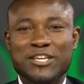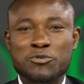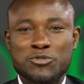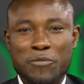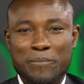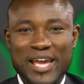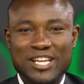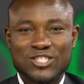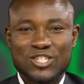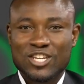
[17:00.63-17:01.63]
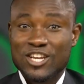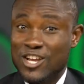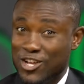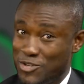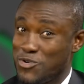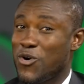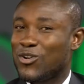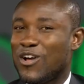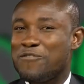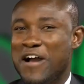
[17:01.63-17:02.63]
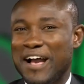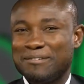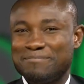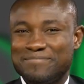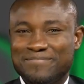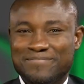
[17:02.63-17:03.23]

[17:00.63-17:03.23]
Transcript: YouTube page. You go love her.